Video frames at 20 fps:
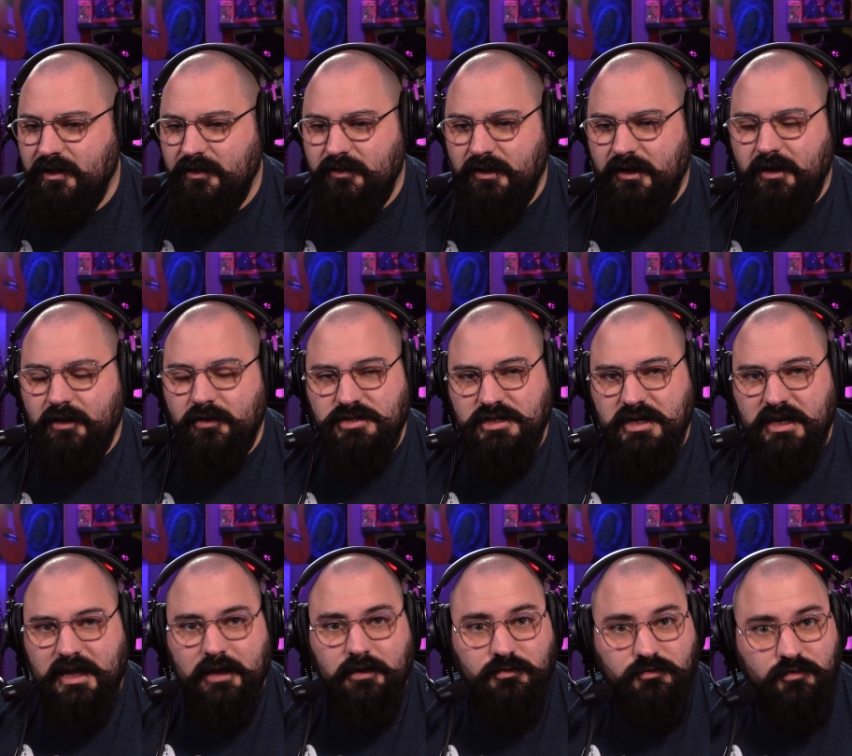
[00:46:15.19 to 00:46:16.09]
Then go
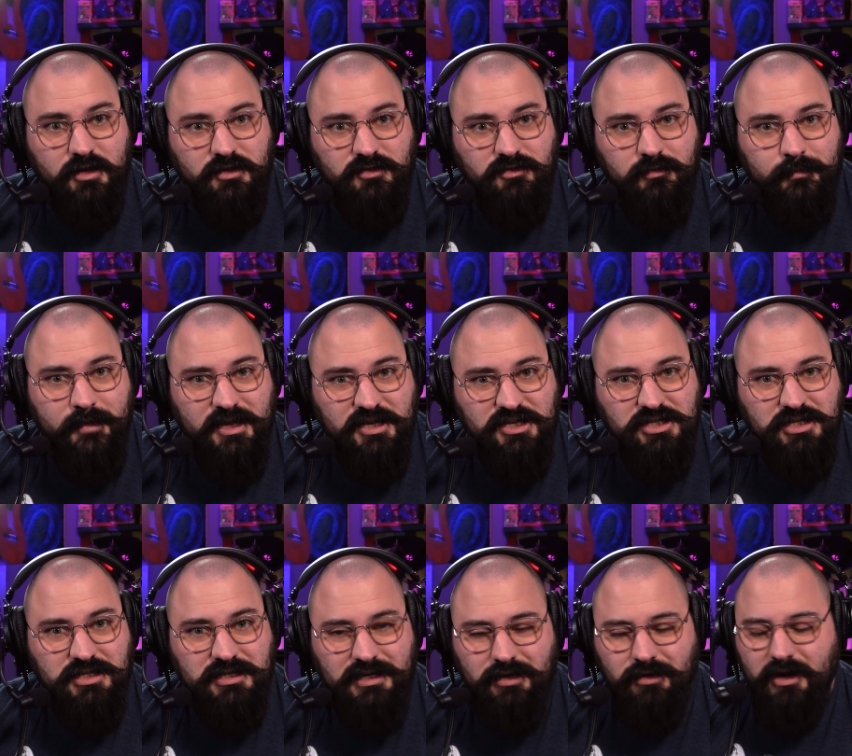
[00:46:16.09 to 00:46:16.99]
check out Draw Too
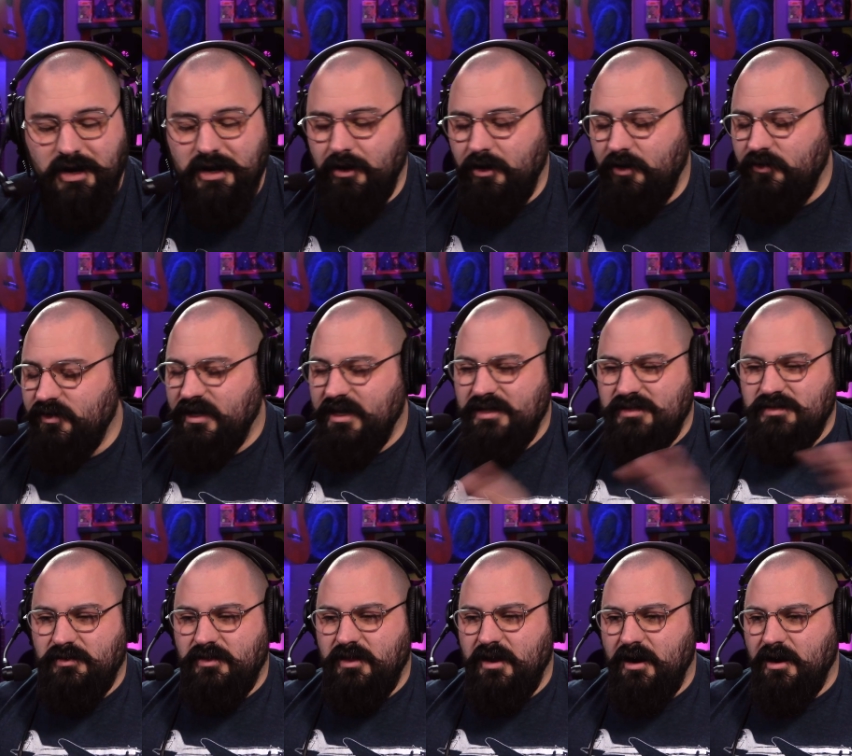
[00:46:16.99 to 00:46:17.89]
Much. All right, all the
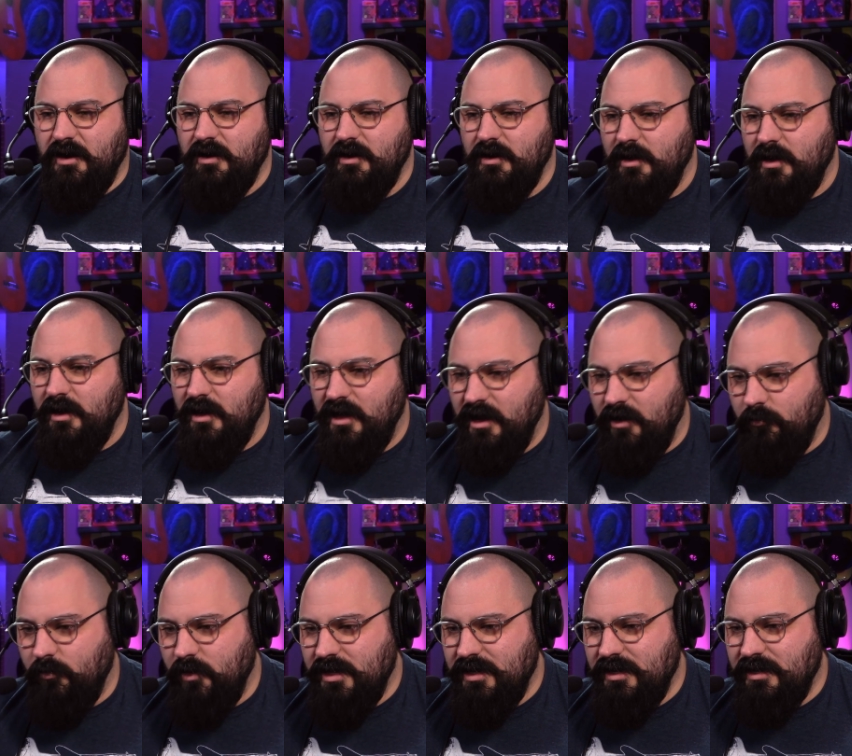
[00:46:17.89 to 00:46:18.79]
links are there
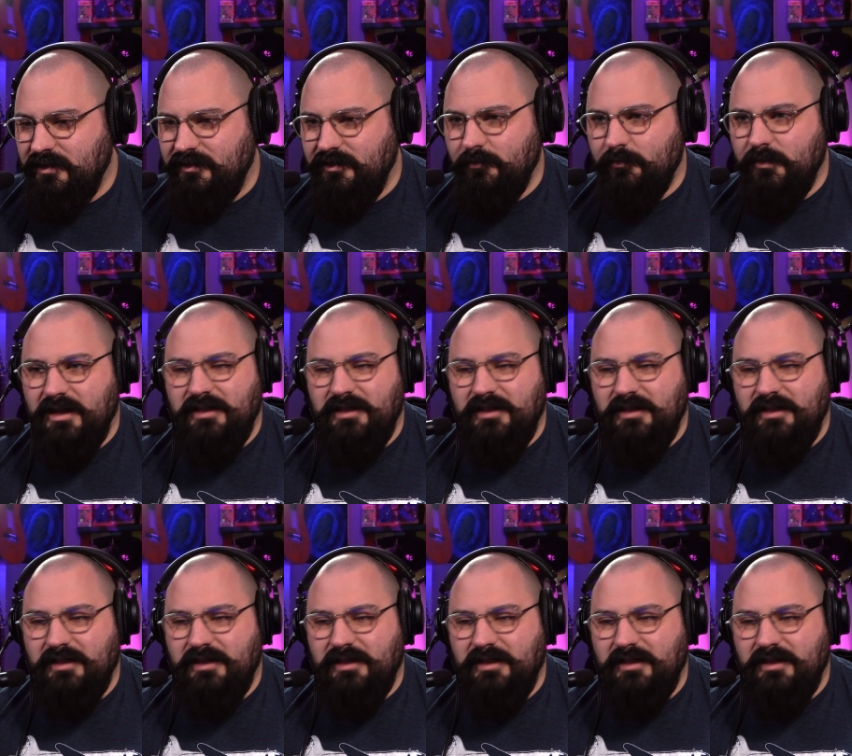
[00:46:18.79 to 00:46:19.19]
where you can get to them.